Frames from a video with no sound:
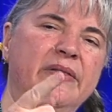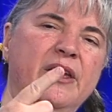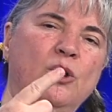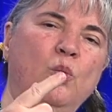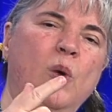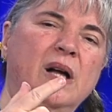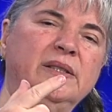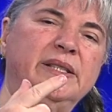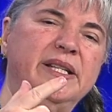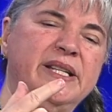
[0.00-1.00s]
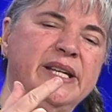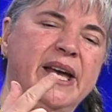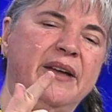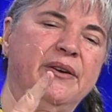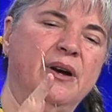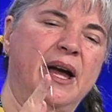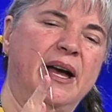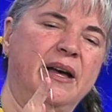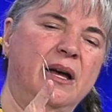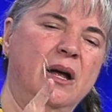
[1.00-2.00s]
that are welded together
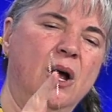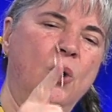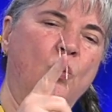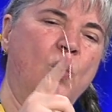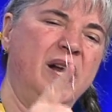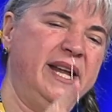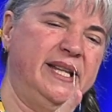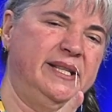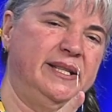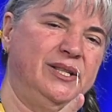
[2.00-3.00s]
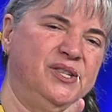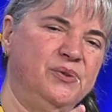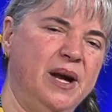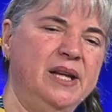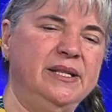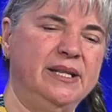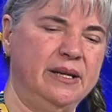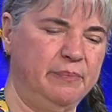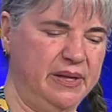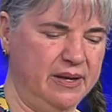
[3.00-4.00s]
at one end's a straight
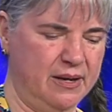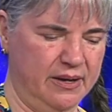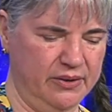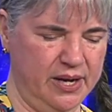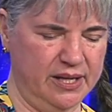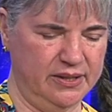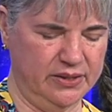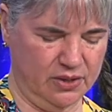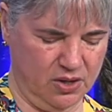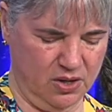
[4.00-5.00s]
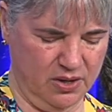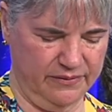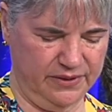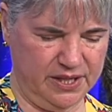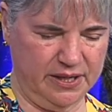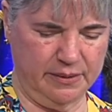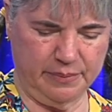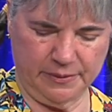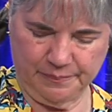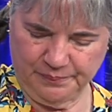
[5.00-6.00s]
tip and the other end's a curved
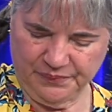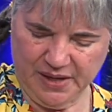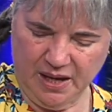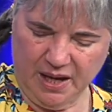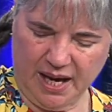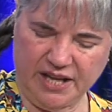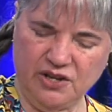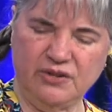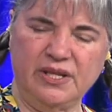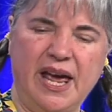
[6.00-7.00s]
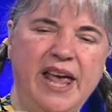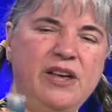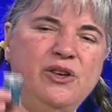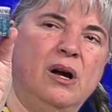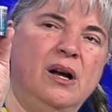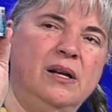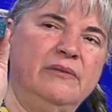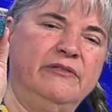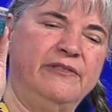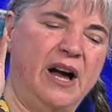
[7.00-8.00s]
tip. And you take a
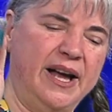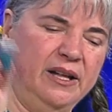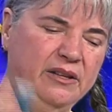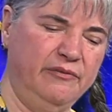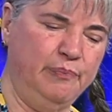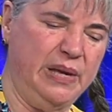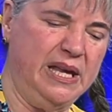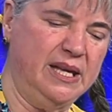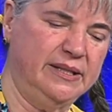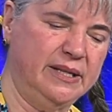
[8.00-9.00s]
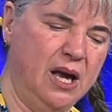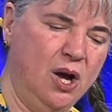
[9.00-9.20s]
vial of beads,